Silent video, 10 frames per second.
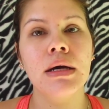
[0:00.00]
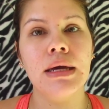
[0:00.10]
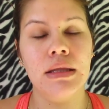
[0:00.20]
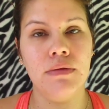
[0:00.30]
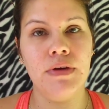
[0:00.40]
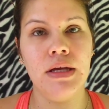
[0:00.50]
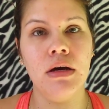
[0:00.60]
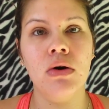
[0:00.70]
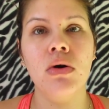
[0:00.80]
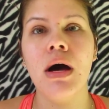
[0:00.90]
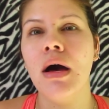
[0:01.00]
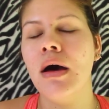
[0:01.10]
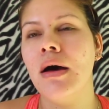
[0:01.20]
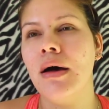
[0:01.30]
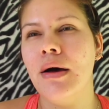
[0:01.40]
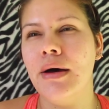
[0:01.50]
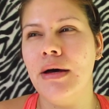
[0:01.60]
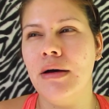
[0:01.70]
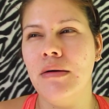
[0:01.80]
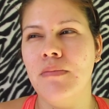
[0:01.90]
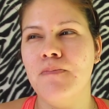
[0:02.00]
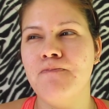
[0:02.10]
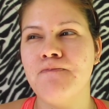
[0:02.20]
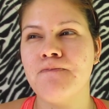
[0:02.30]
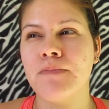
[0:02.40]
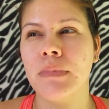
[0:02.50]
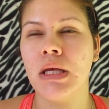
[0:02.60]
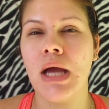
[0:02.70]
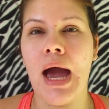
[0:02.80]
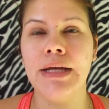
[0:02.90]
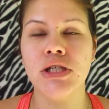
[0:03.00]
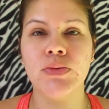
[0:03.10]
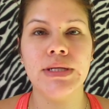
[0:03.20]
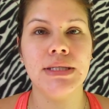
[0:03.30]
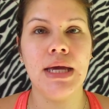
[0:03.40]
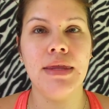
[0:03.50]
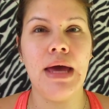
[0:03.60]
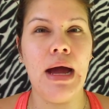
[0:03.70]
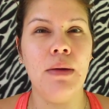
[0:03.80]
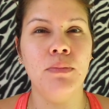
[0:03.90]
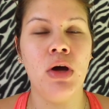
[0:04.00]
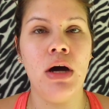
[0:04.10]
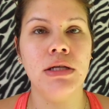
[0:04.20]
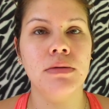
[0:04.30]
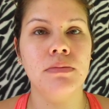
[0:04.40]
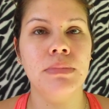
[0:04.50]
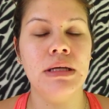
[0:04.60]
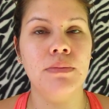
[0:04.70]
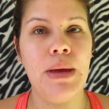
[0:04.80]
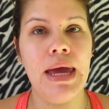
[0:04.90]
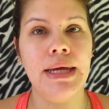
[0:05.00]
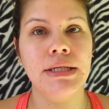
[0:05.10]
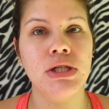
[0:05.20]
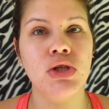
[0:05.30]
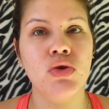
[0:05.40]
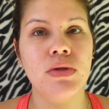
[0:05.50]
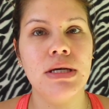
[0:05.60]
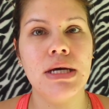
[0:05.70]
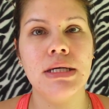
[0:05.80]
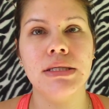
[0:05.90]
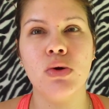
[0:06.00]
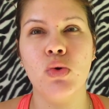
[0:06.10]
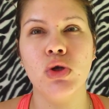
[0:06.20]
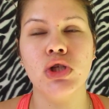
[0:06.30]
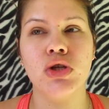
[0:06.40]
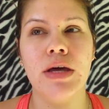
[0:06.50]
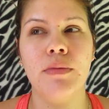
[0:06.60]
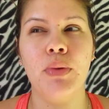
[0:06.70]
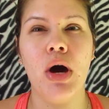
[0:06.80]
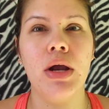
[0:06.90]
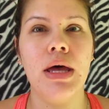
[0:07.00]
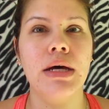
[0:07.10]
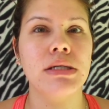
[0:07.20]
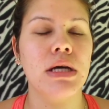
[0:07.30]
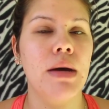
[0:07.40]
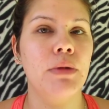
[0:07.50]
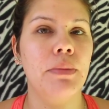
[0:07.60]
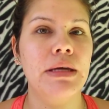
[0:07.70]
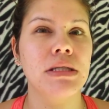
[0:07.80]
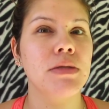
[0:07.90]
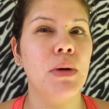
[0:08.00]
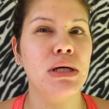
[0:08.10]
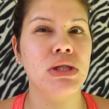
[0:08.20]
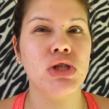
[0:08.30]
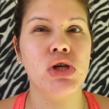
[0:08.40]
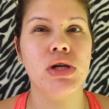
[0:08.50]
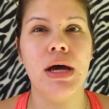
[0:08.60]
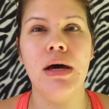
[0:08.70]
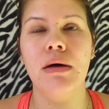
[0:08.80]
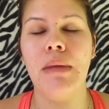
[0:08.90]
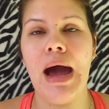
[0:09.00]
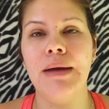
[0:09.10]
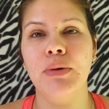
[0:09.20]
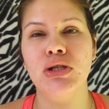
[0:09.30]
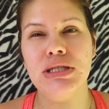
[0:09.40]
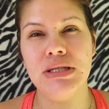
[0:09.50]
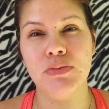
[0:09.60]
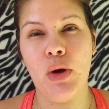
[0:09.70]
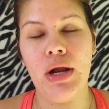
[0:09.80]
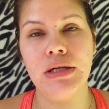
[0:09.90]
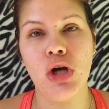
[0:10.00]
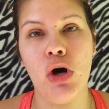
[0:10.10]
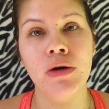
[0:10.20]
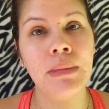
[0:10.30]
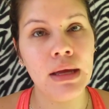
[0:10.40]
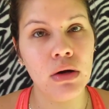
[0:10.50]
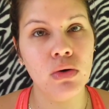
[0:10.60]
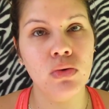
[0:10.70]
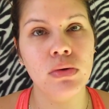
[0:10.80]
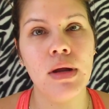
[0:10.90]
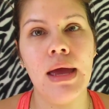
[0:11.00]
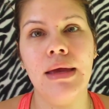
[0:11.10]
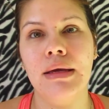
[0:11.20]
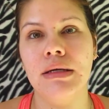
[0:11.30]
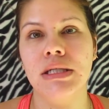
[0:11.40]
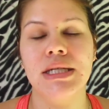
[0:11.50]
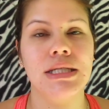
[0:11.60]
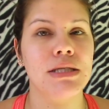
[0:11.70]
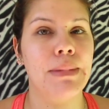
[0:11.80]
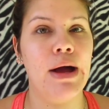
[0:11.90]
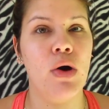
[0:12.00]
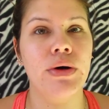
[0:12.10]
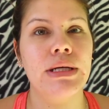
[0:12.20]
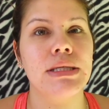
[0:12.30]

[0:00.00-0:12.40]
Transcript: in the video. I just want to say that I'm not being paid to do this or to try the product. I'm not being sponsored. I purchased this product on my own, and this is my own